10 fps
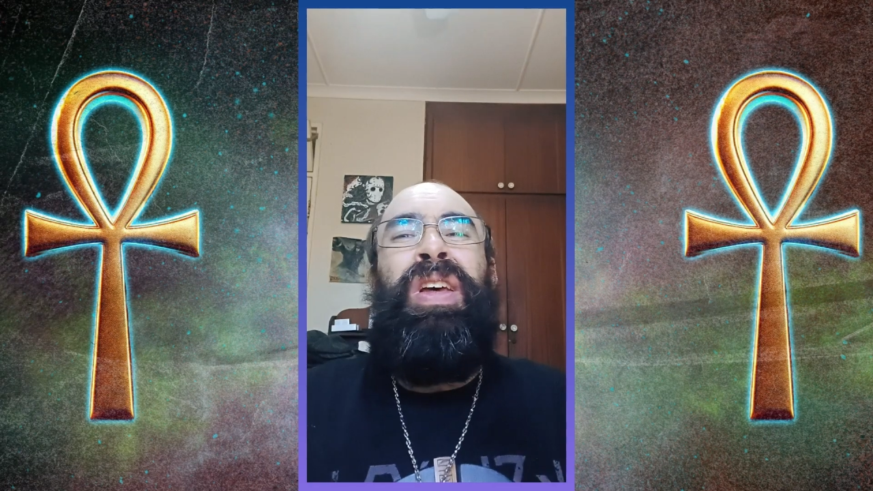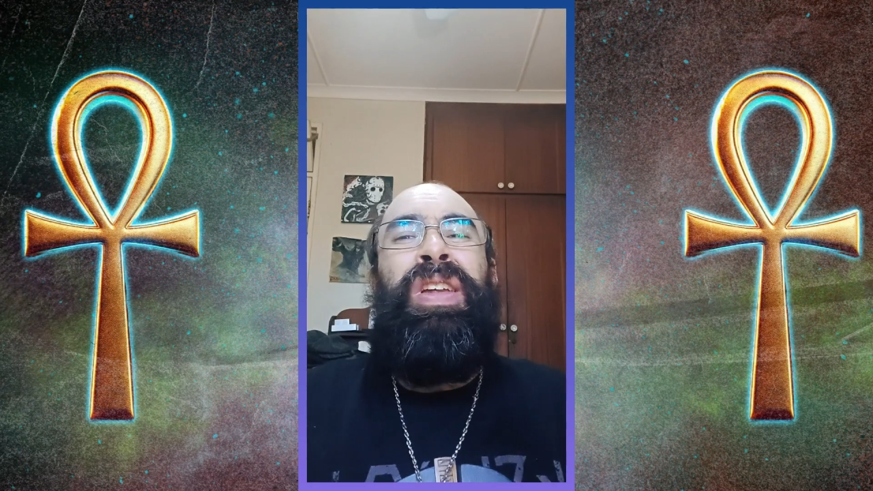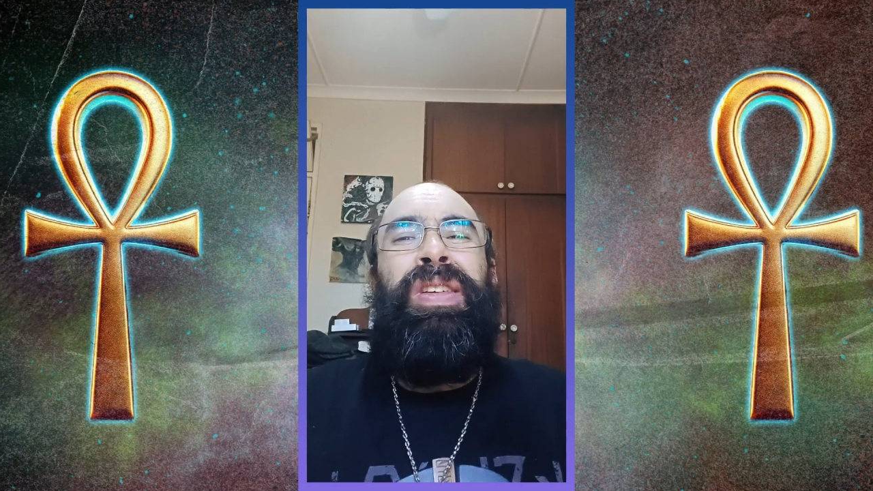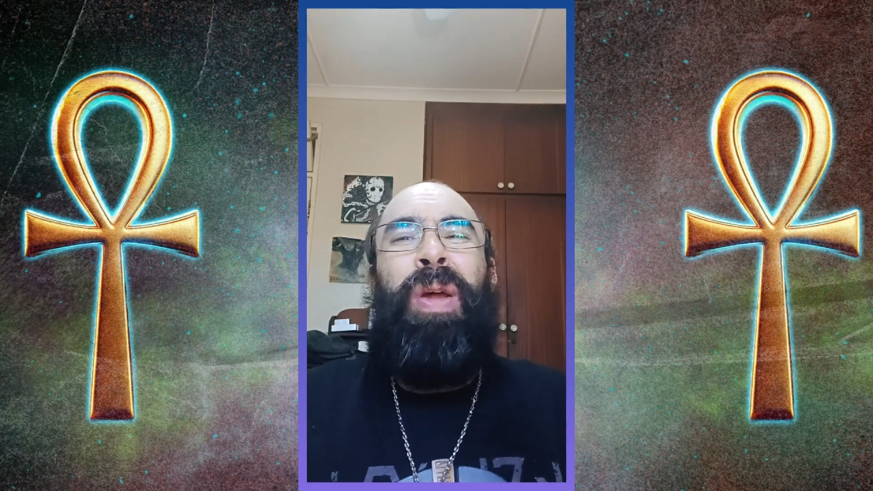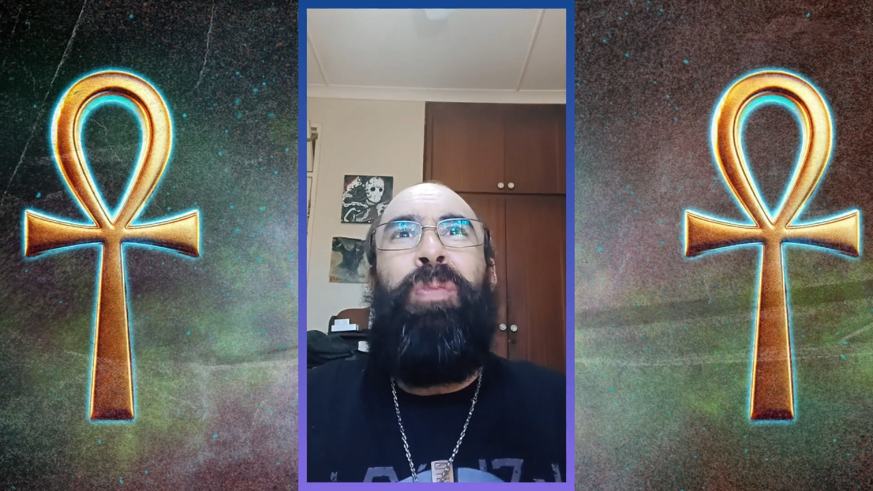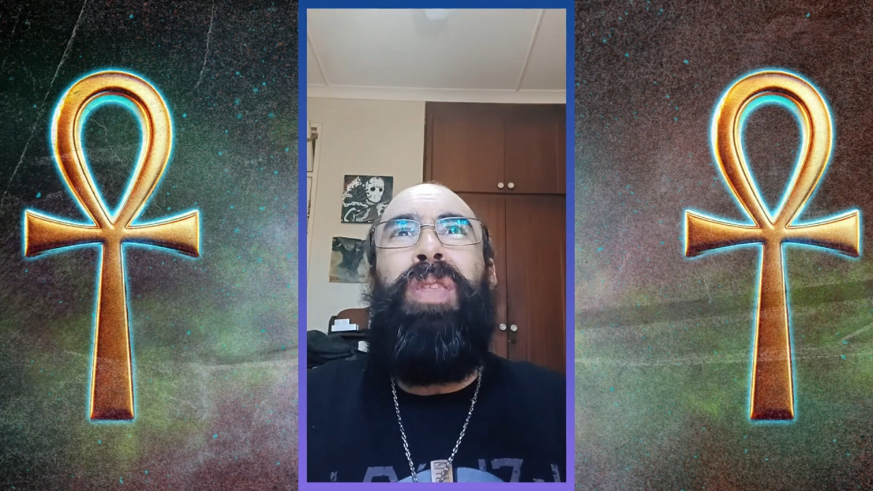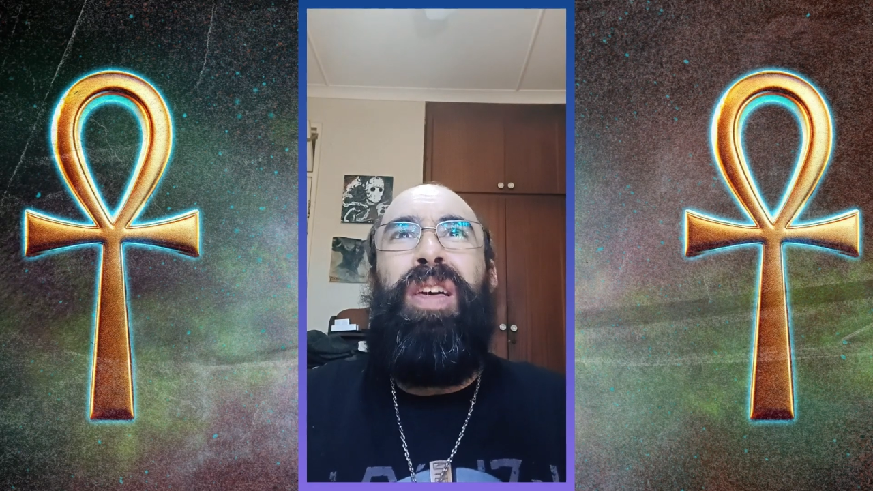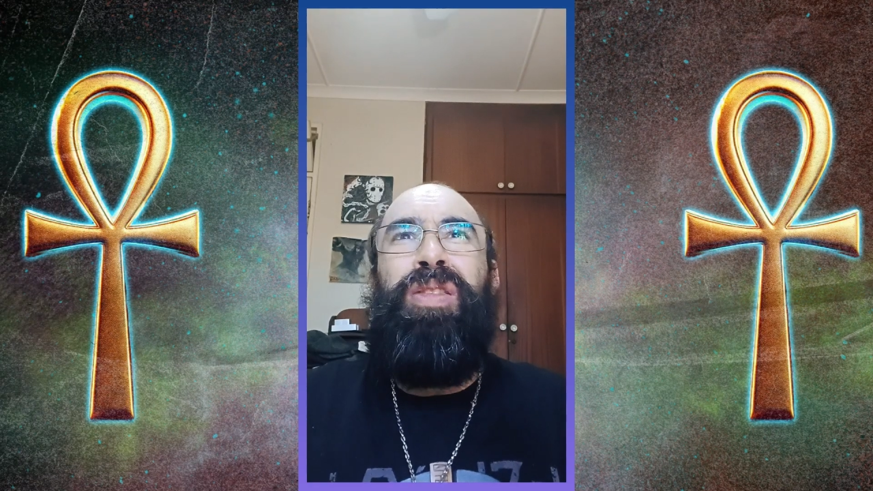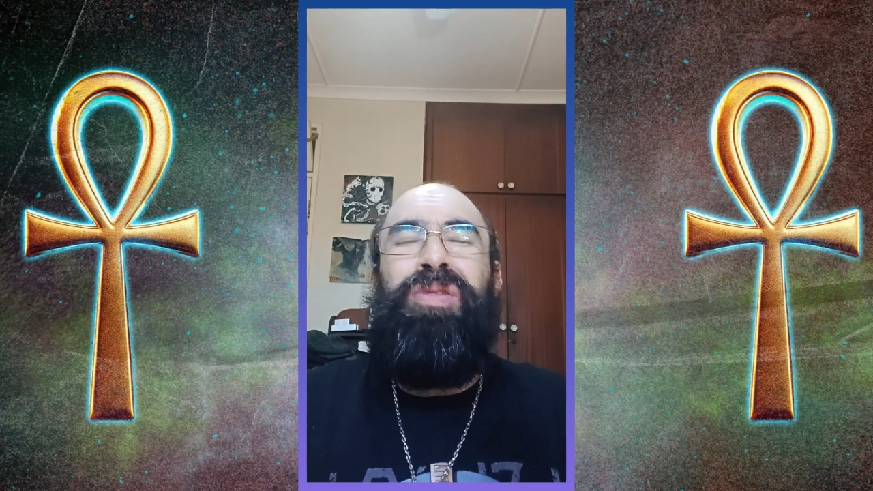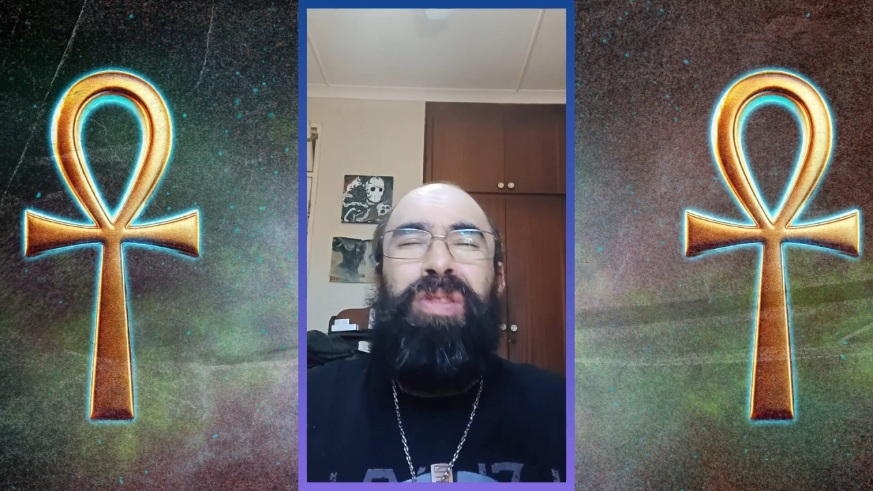
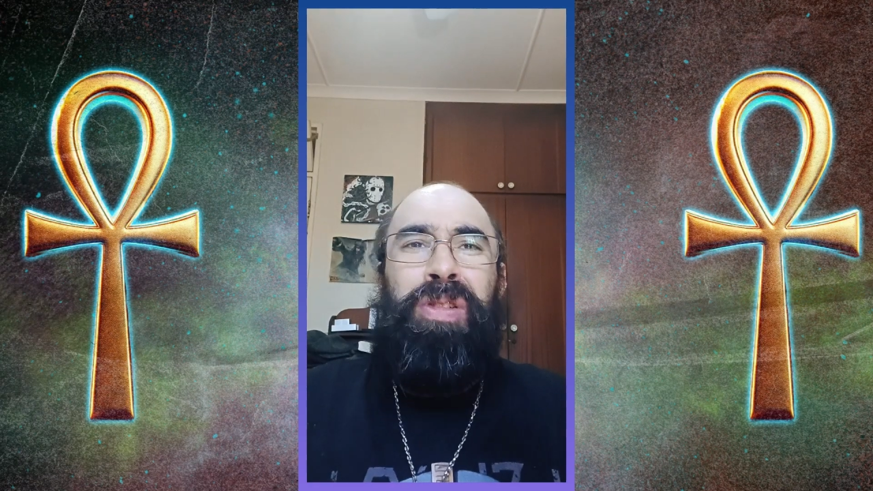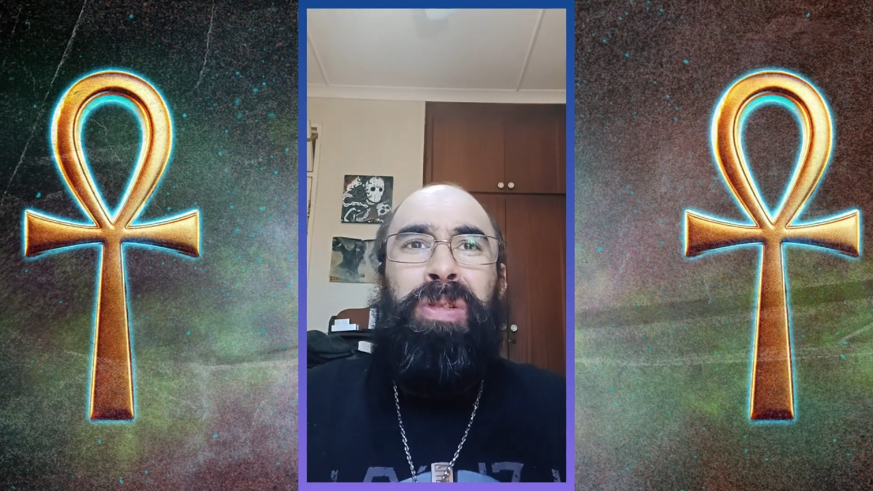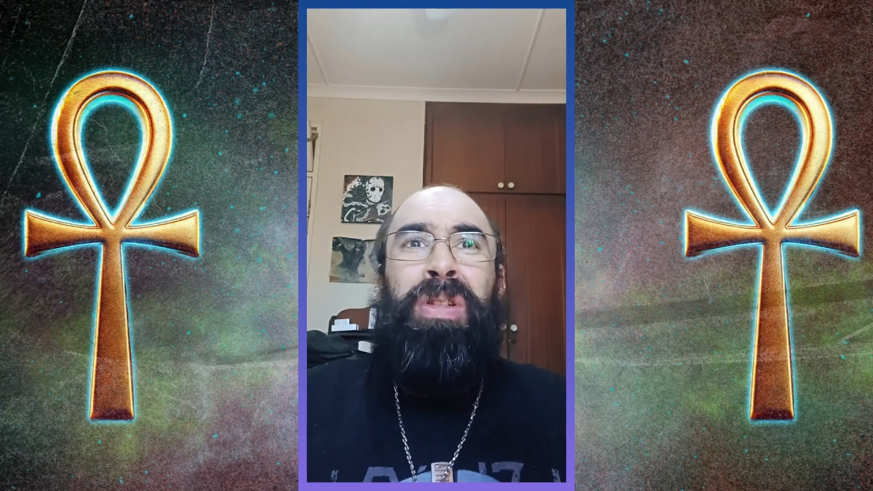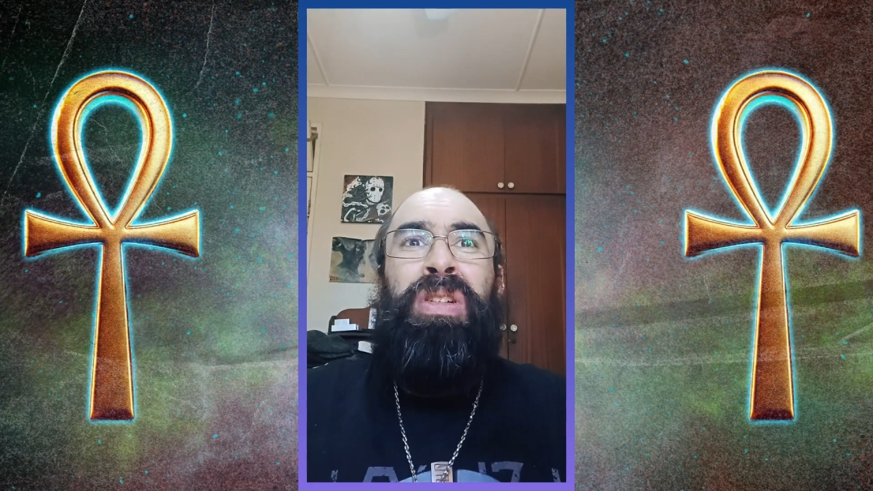something through